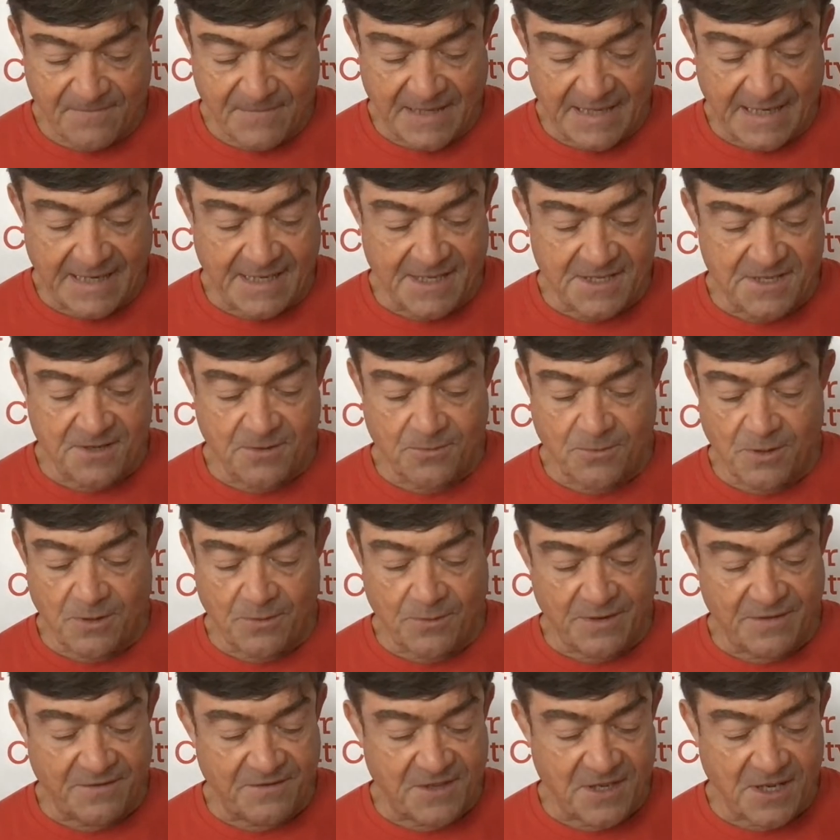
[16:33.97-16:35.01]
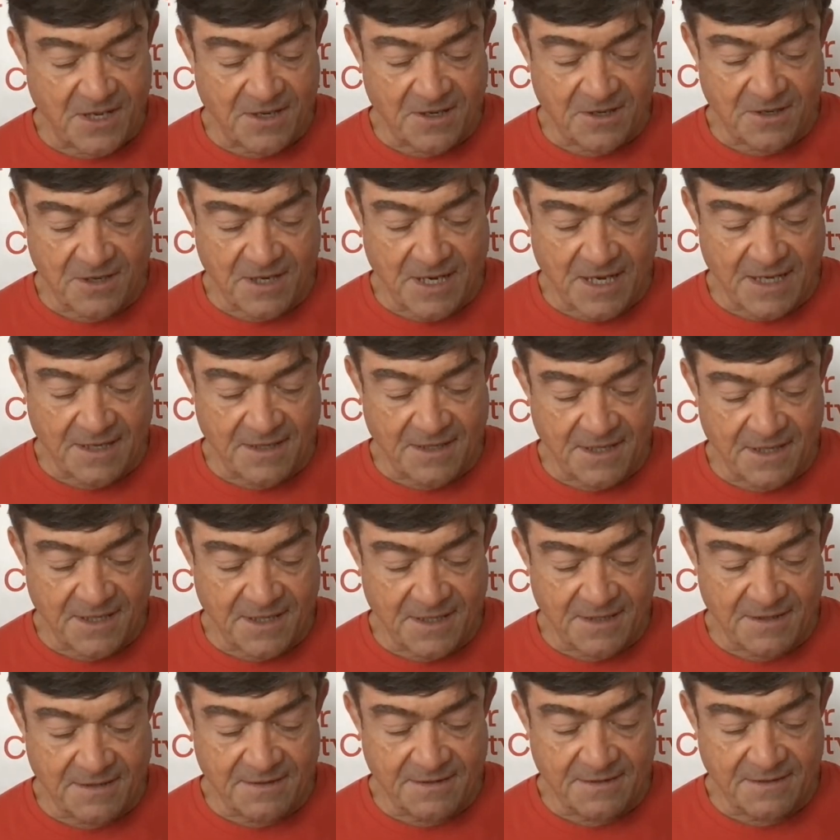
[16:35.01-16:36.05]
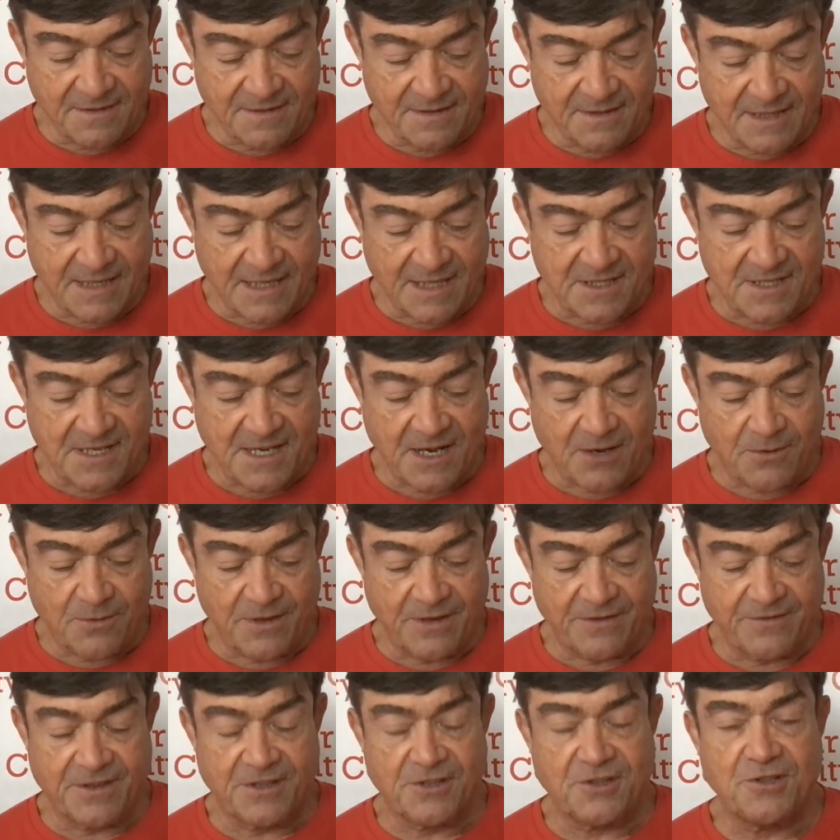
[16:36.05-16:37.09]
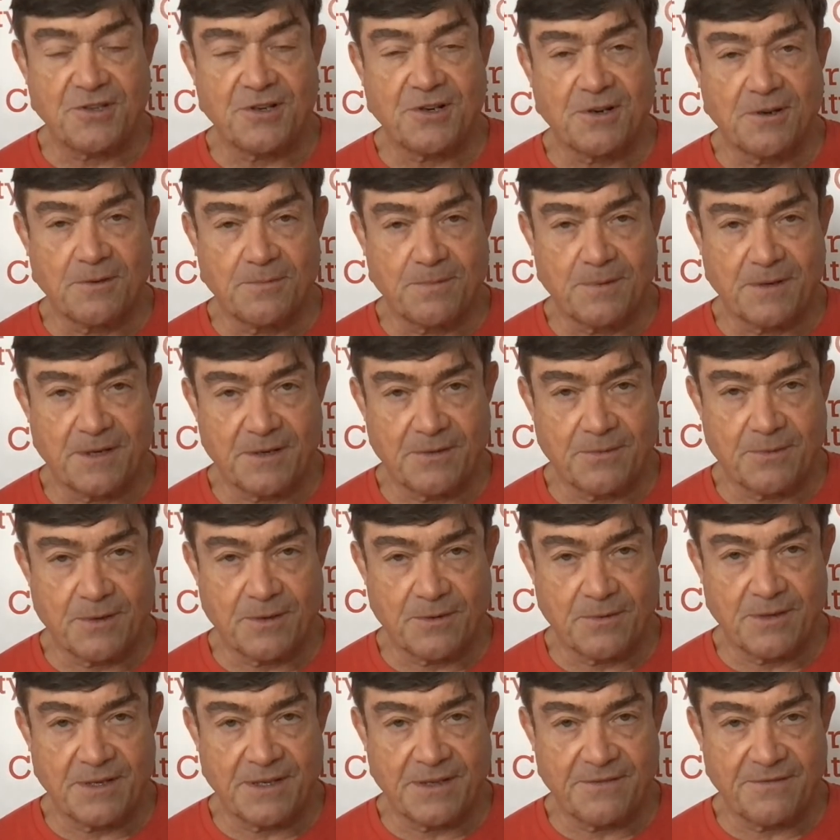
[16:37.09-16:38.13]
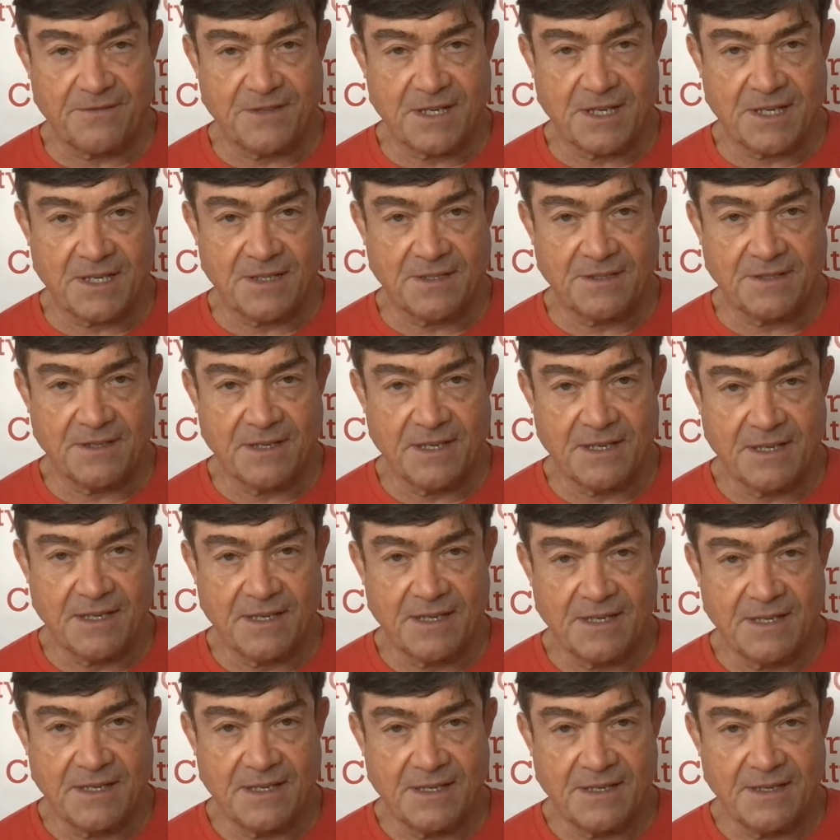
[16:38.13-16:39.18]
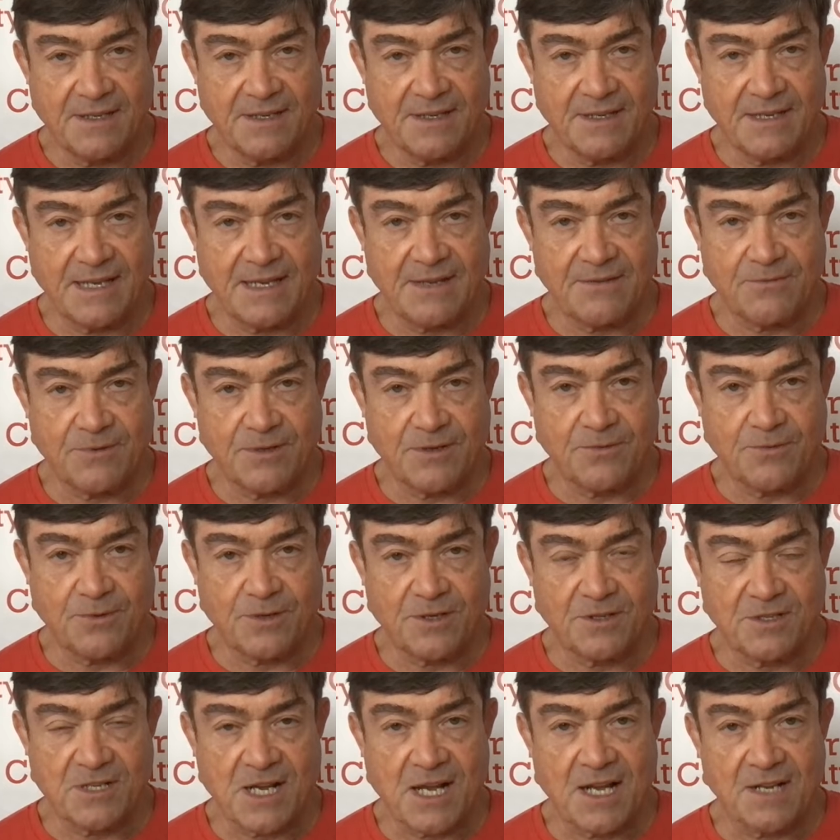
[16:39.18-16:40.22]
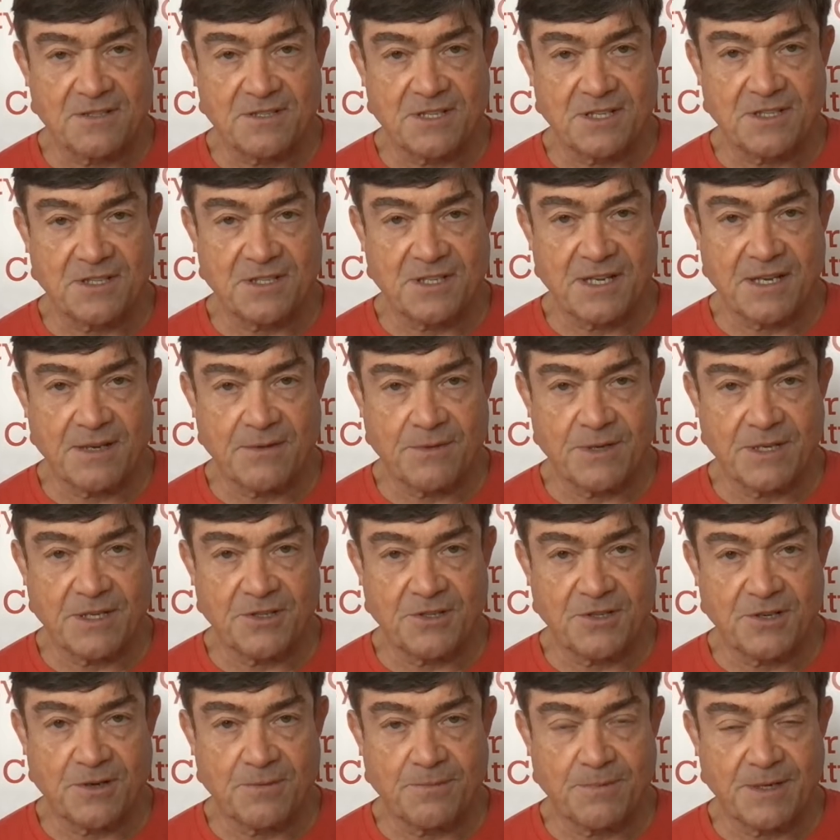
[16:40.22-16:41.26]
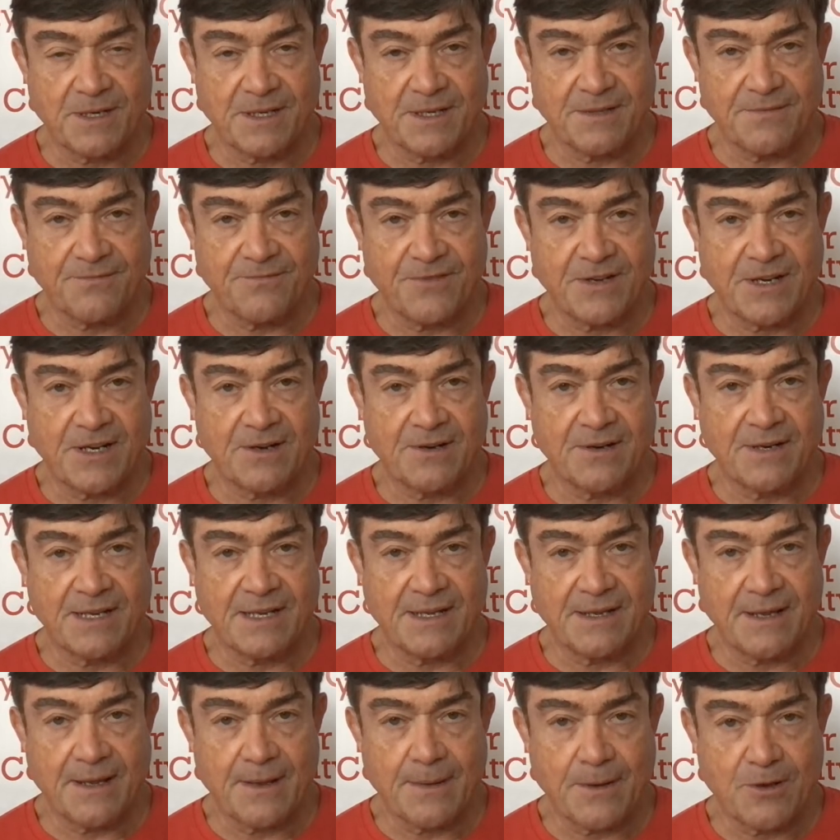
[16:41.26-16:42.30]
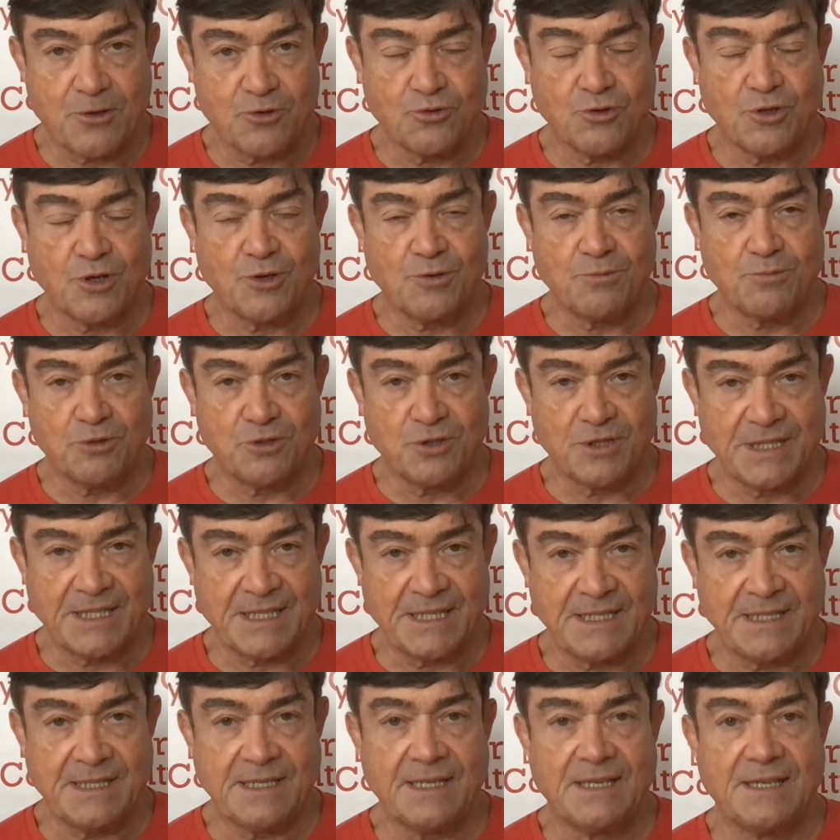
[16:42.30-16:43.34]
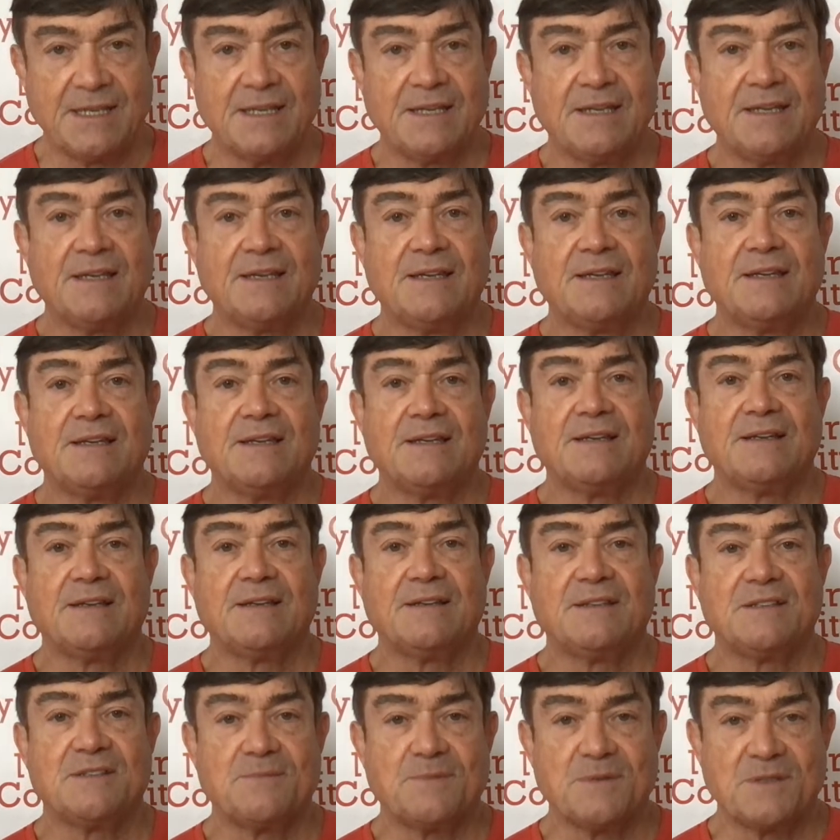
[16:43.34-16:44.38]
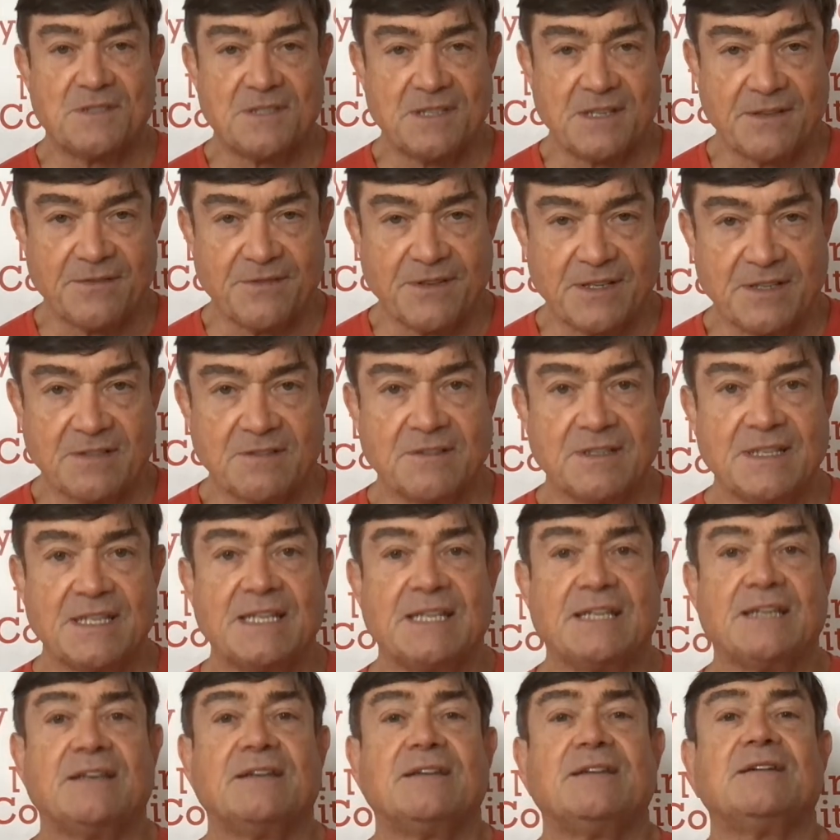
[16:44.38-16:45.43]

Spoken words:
it isn't what we've done or not done. It's how we've interpreted what we have done. And when we're in toxic shame, we interpret it very globally, specifically